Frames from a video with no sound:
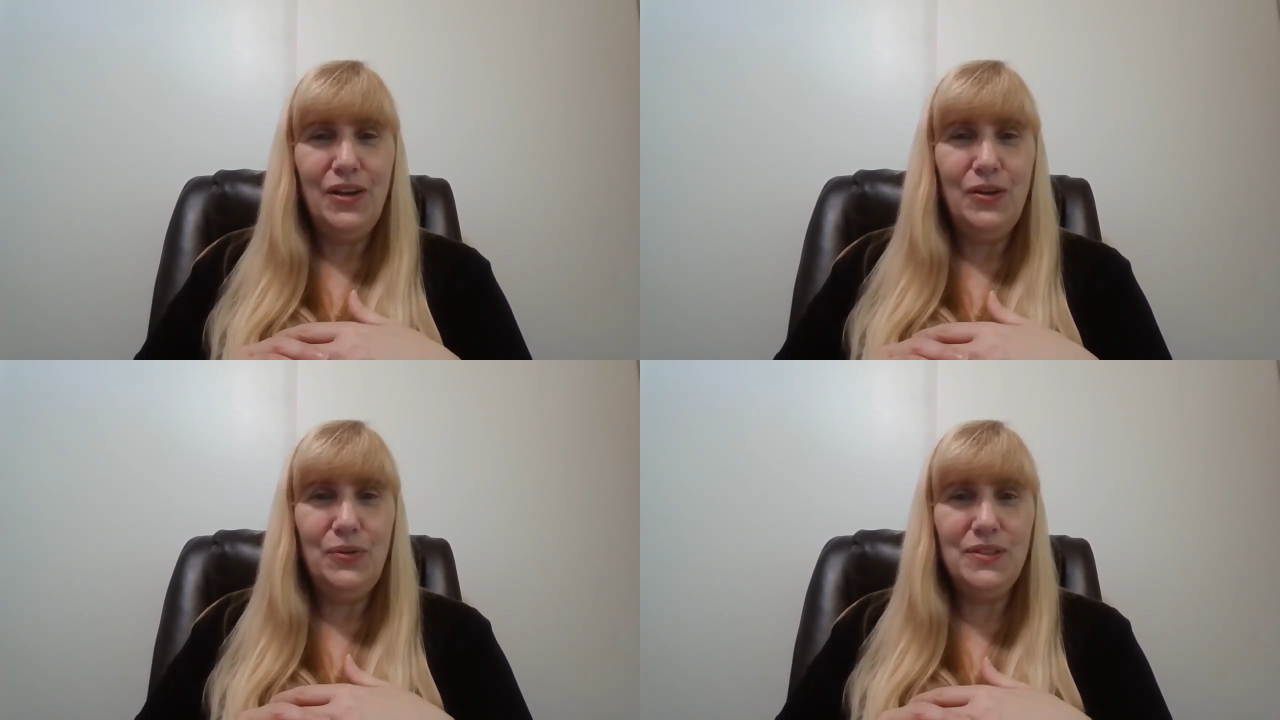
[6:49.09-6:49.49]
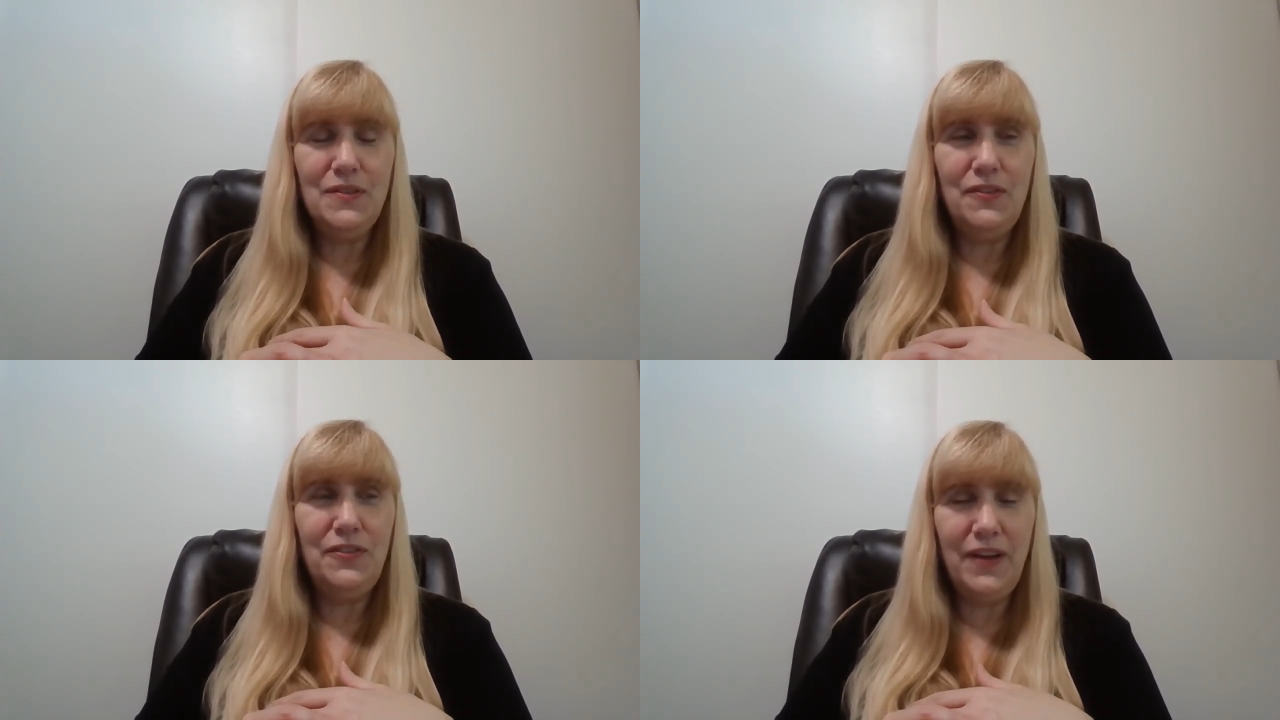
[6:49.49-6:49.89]
who is
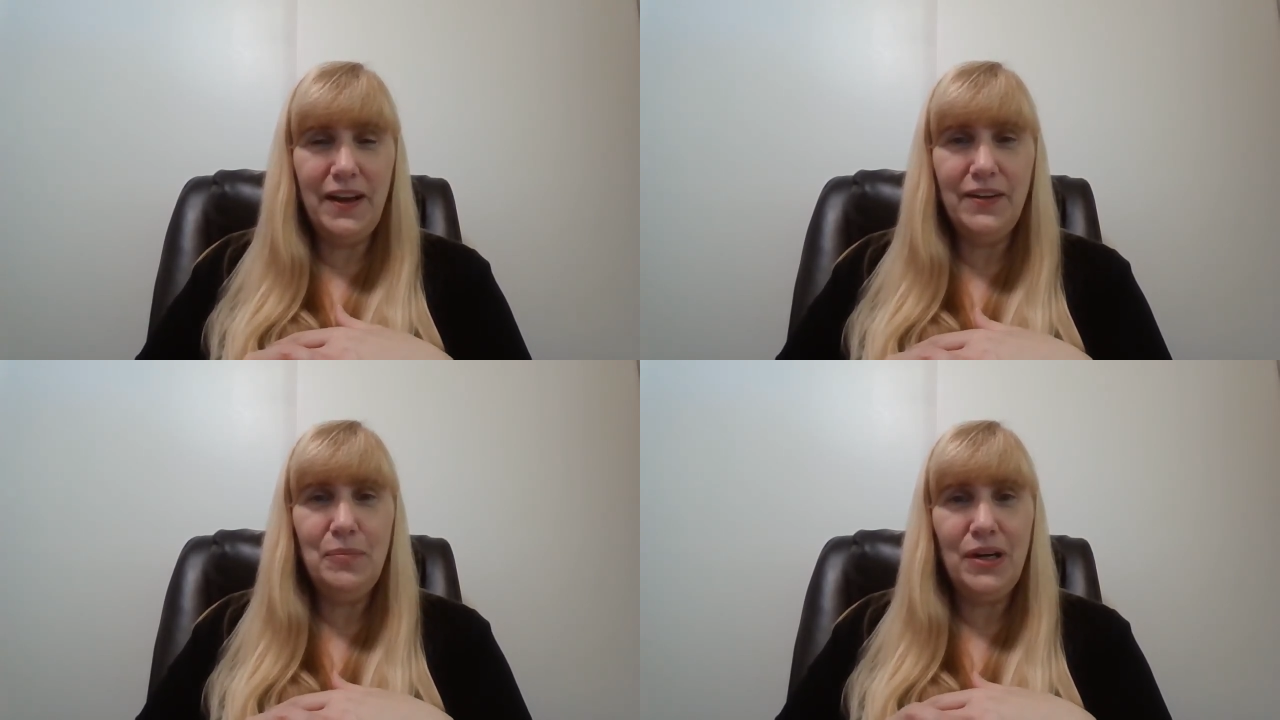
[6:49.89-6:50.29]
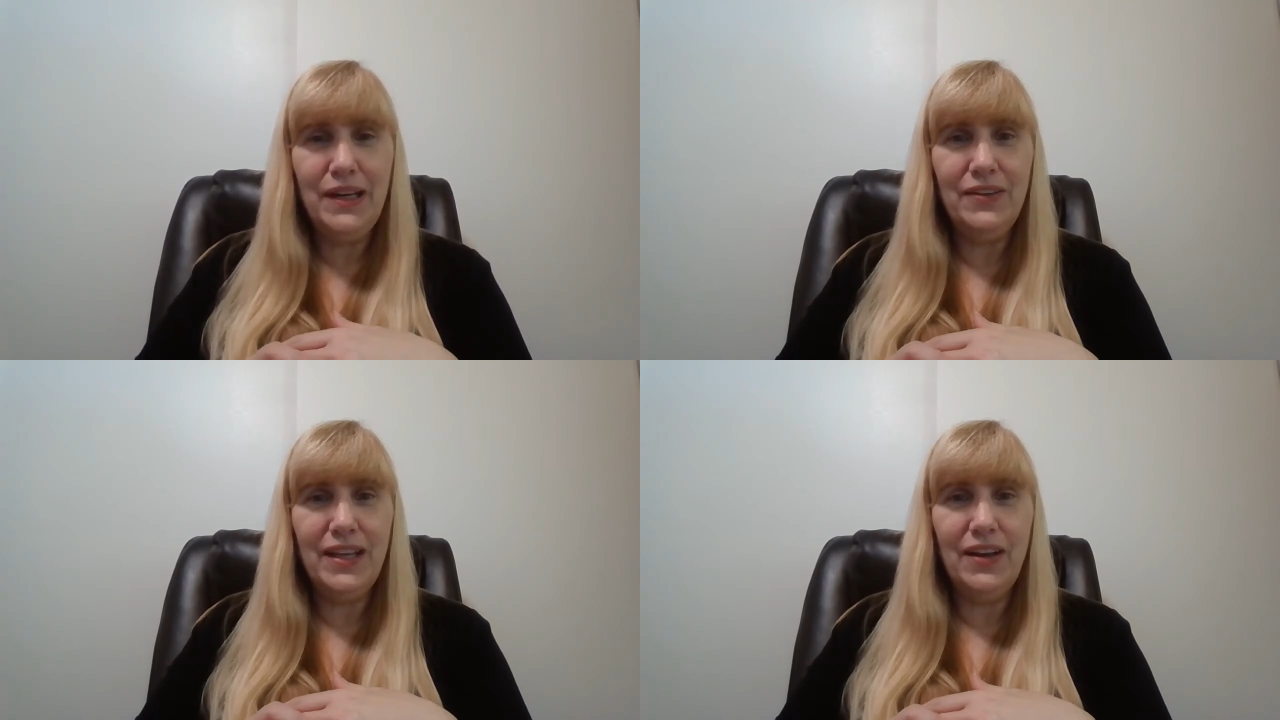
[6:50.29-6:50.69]
a very
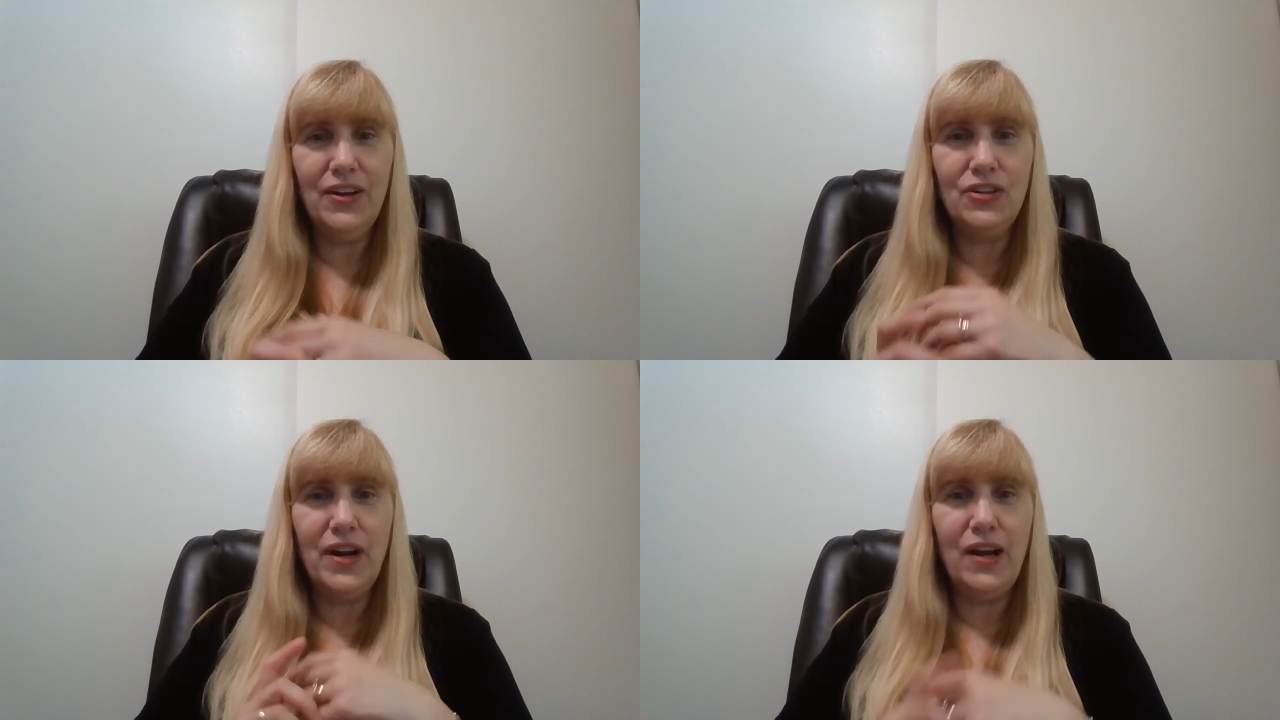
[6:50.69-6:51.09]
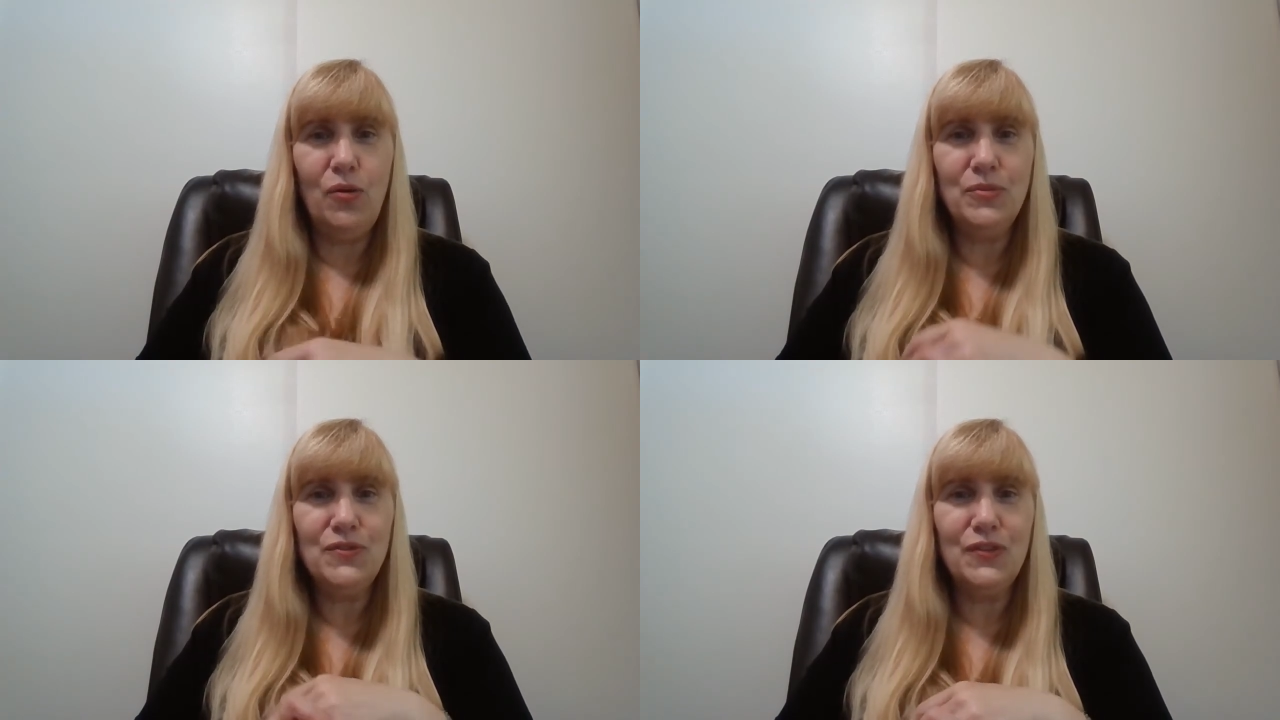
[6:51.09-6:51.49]
minor character. I
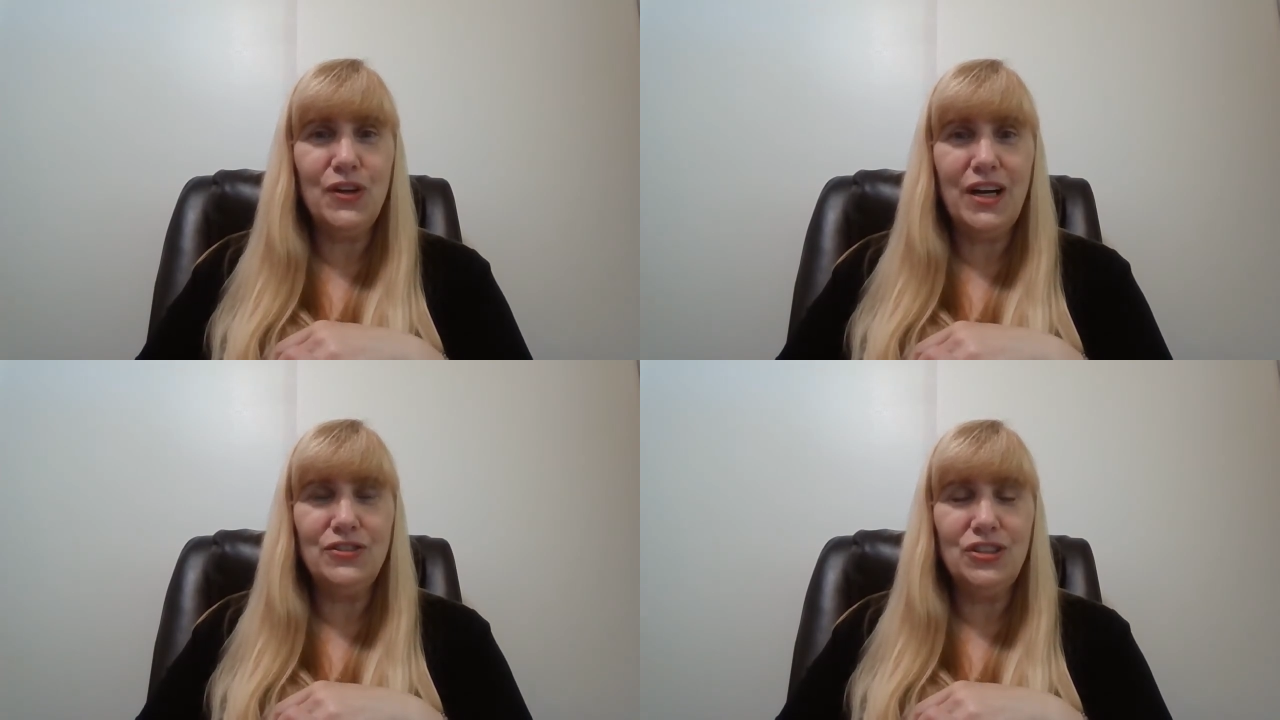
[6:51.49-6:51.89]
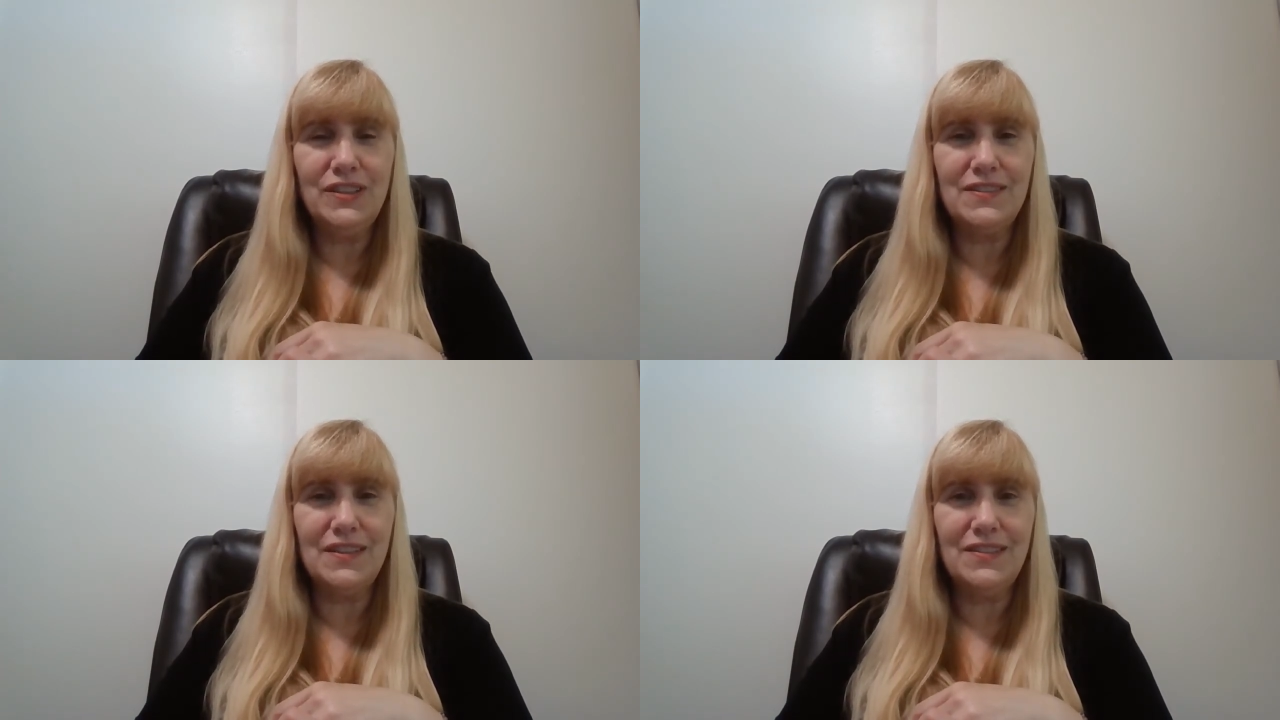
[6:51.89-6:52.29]
almost forgot she
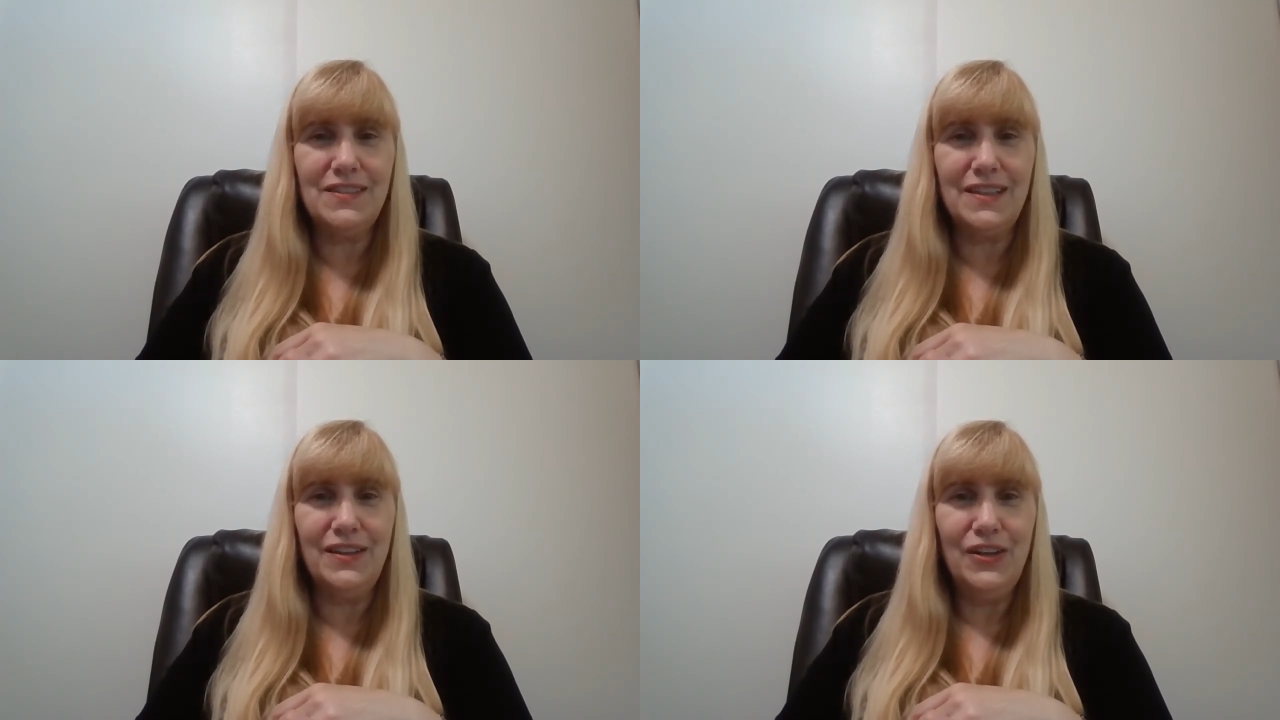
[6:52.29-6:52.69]
existed.